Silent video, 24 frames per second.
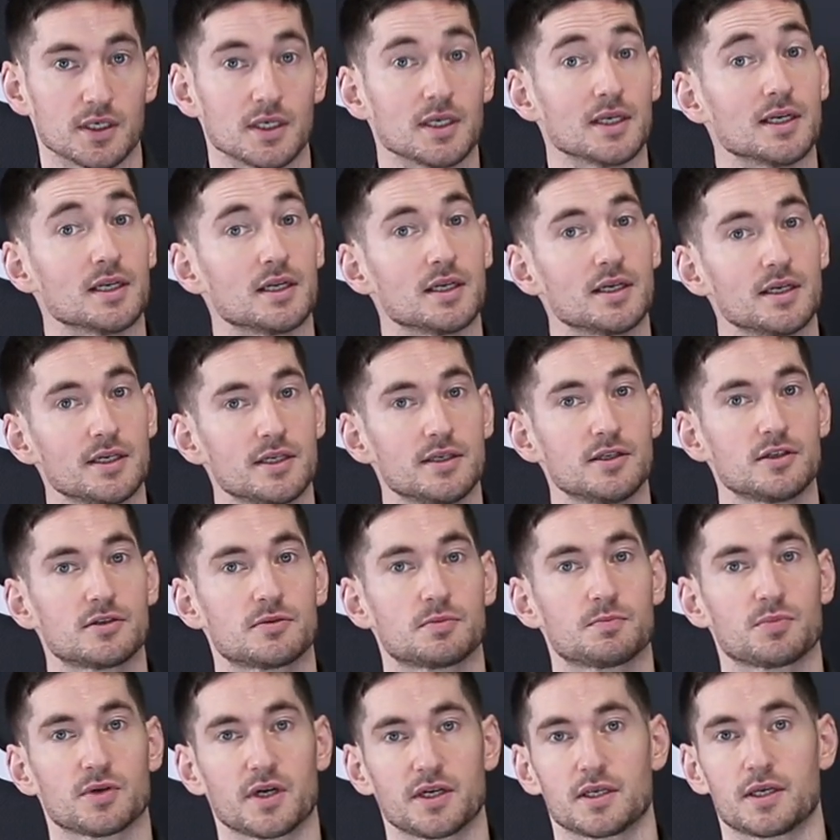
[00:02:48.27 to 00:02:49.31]
it is
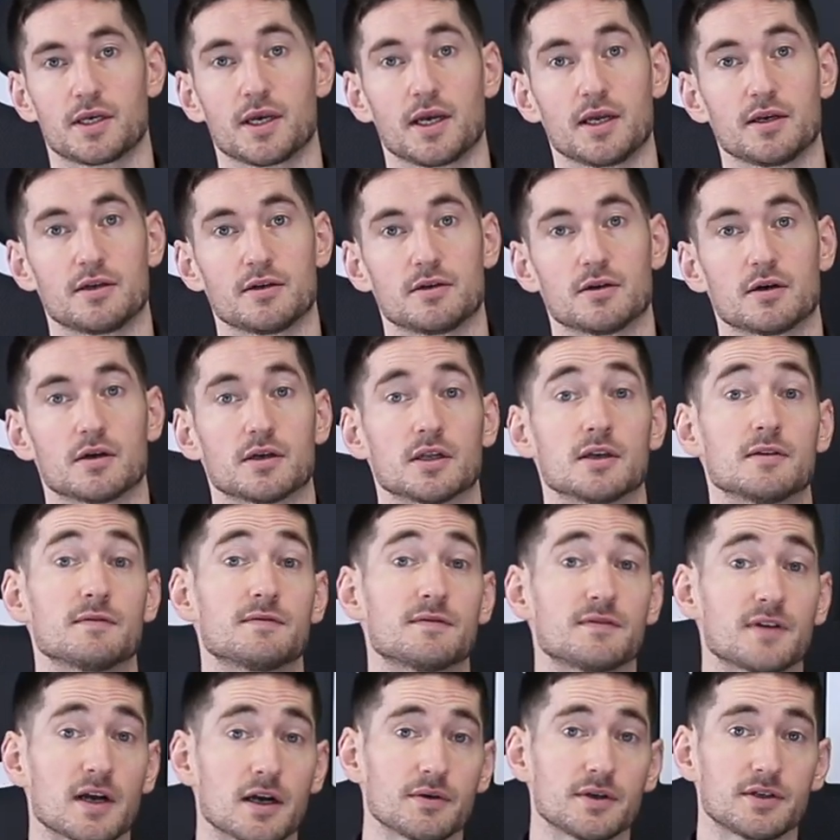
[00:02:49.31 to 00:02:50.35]
predicated on a
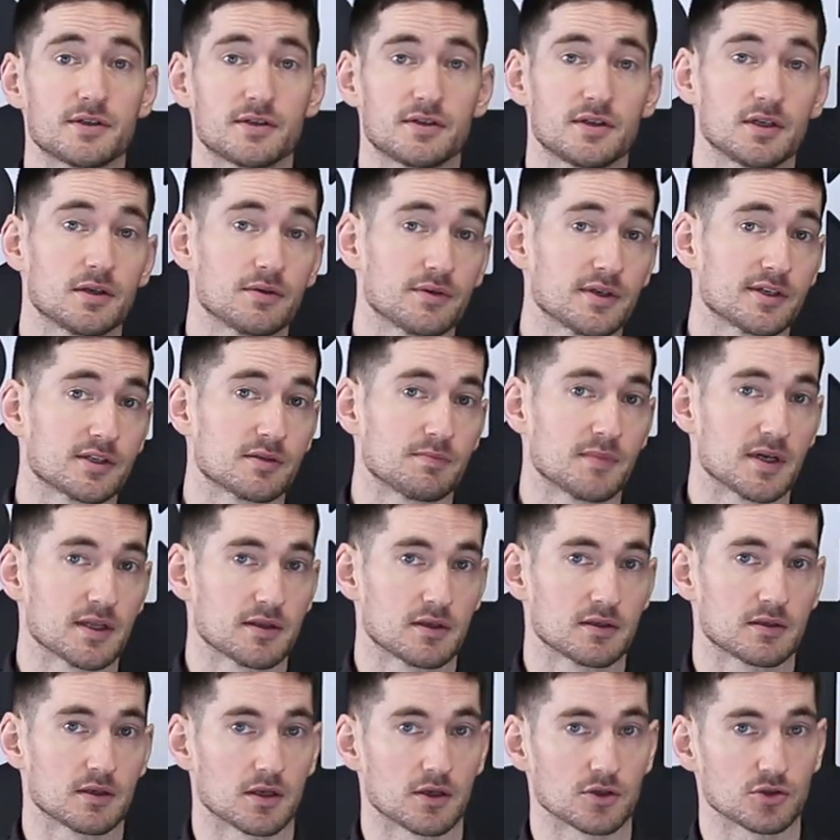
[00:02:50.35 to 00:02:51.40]
very serious
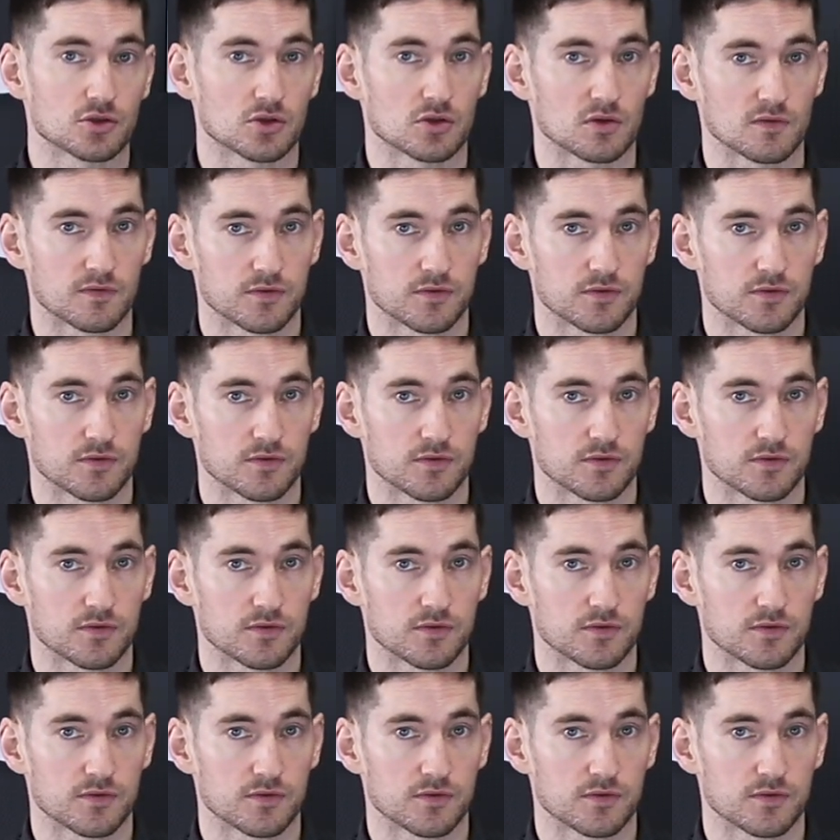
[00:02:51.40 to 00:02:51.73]
methodological